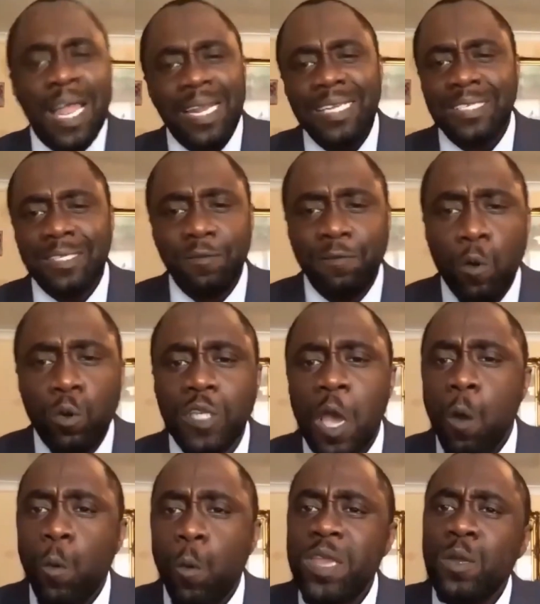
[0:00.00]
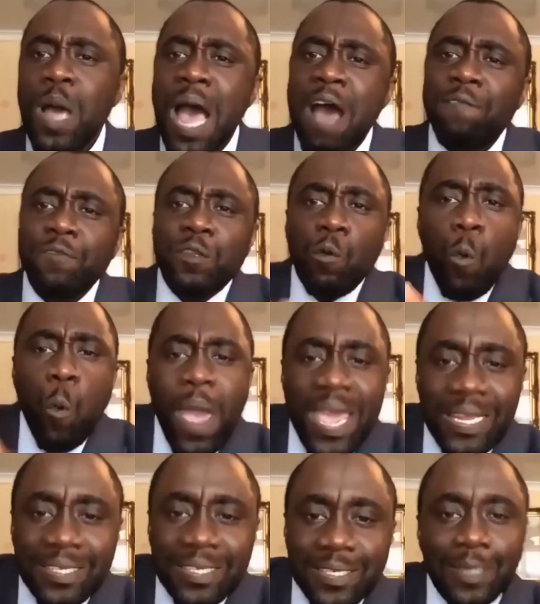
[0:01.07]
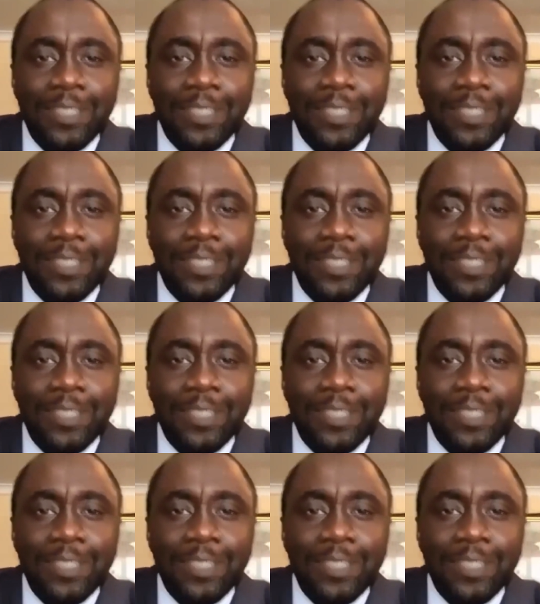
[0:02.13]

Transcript: Listen, folks, we don't have to wait